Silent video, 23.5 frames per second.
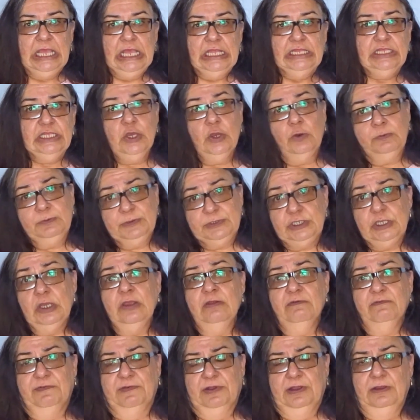The
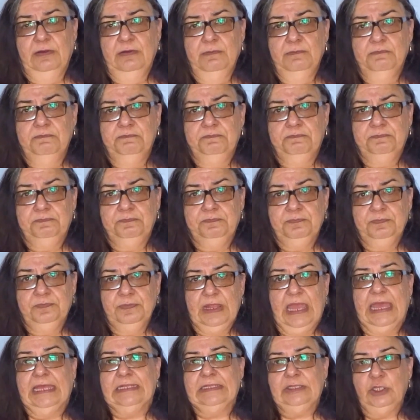observer
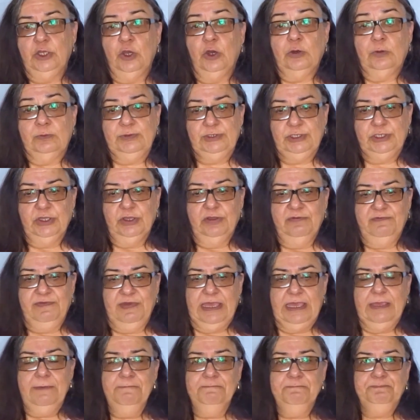and the
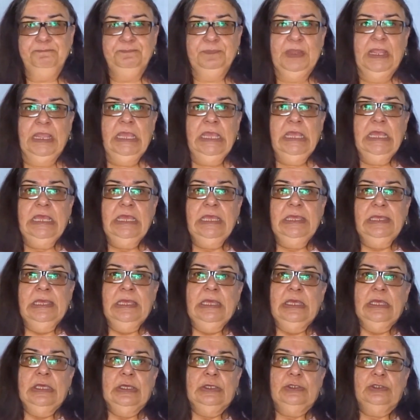observee
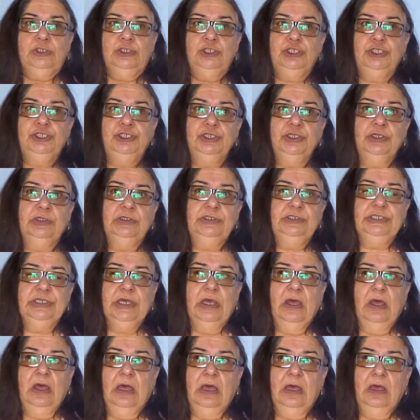should
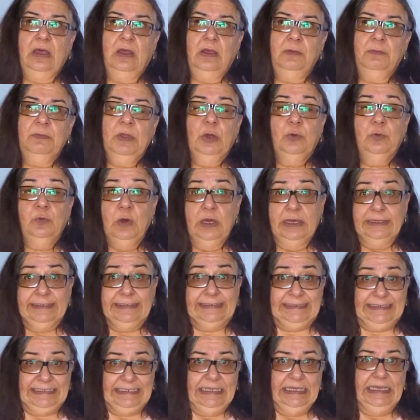work
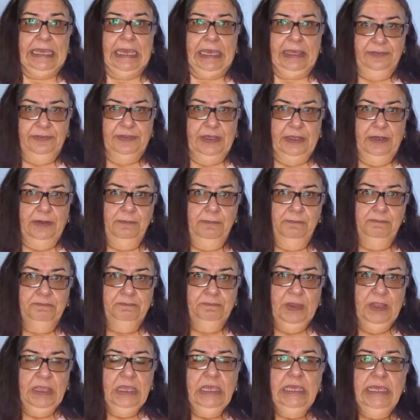together
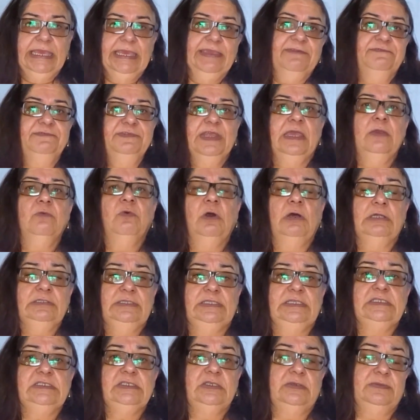if they want
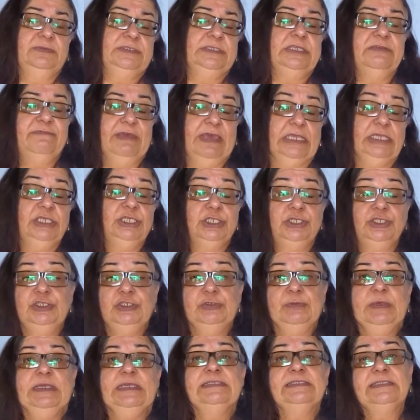this observation to
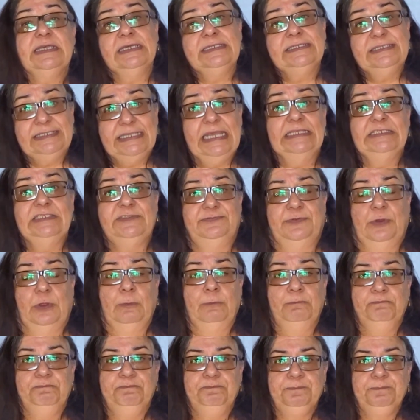be successful.